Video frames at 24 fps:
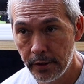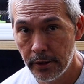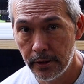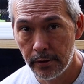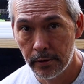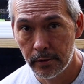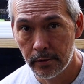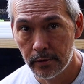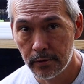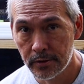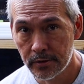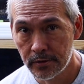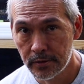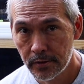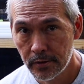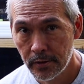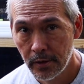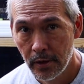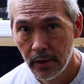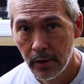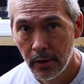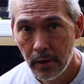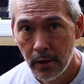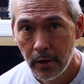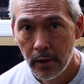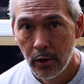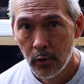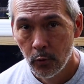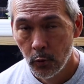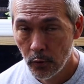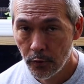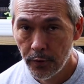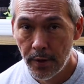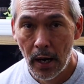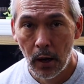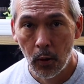years
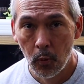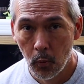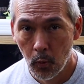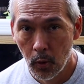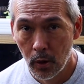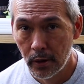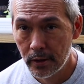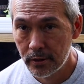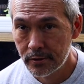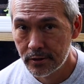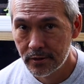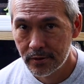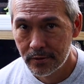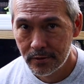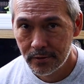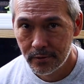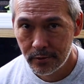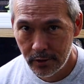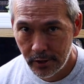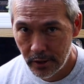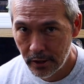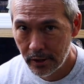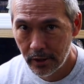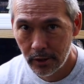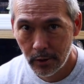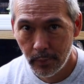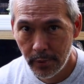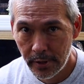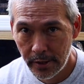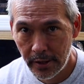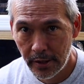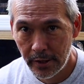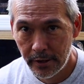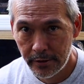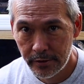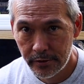without once checking the
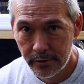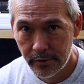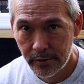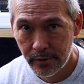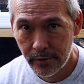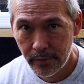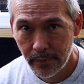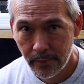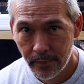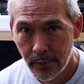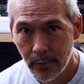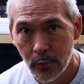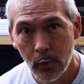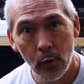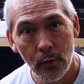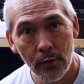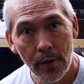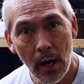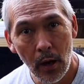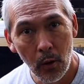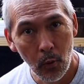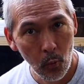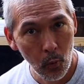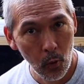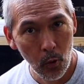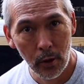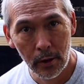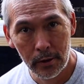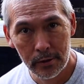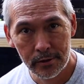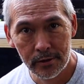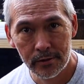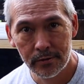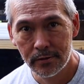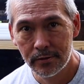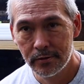pH, without
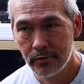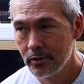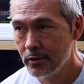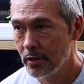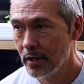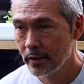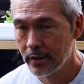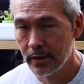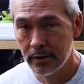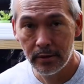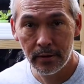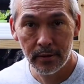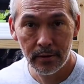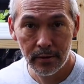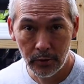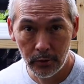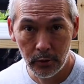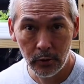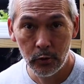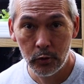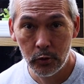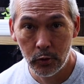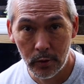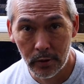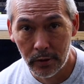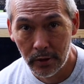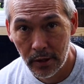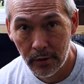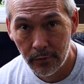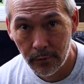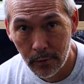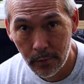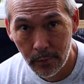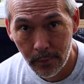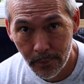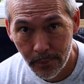once checking nutrient
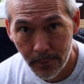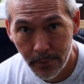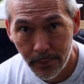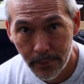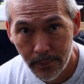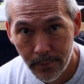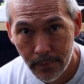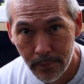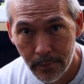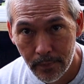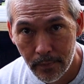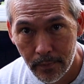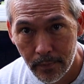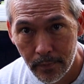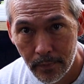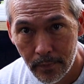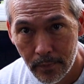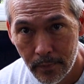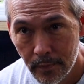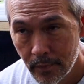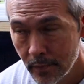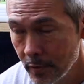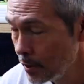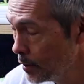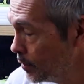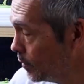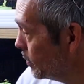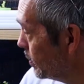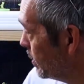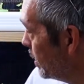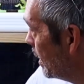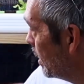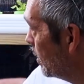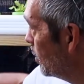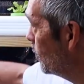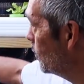level. You know,
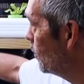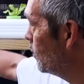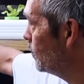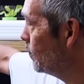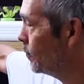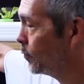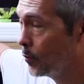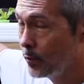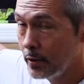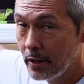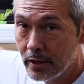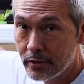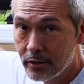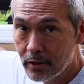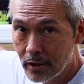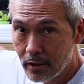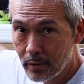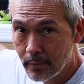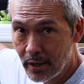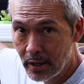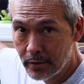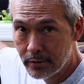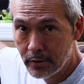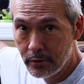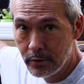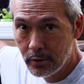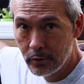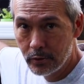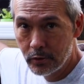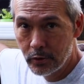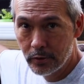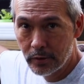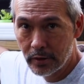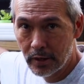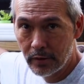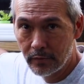now we're not talking about the
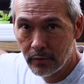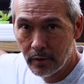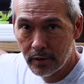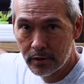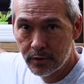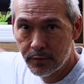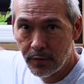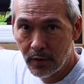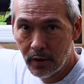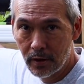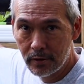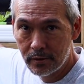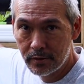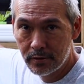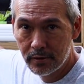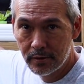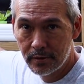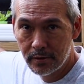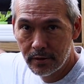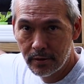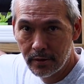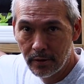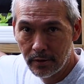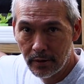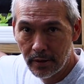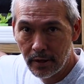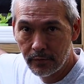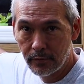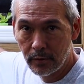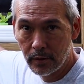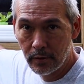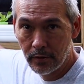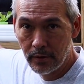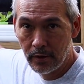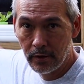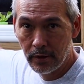nutrient level as far as the
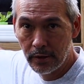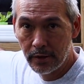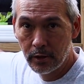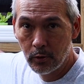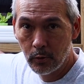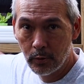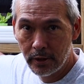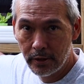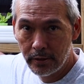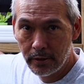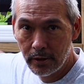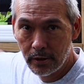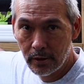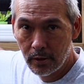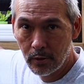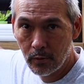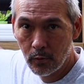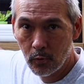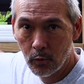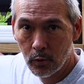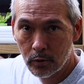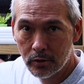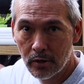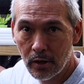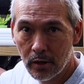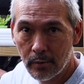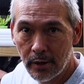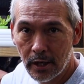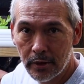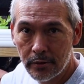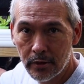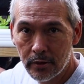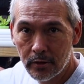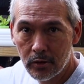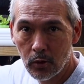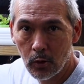level of the liquid in here. We're talking
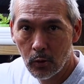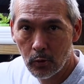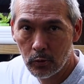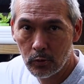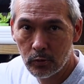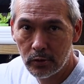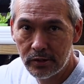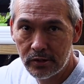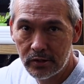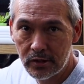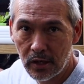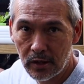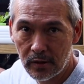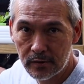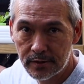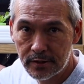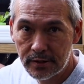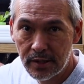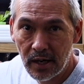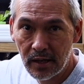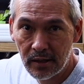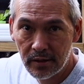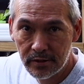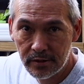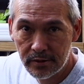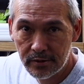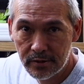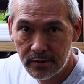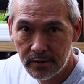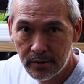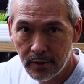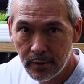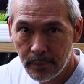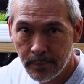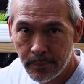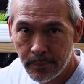about the total dissolved solids.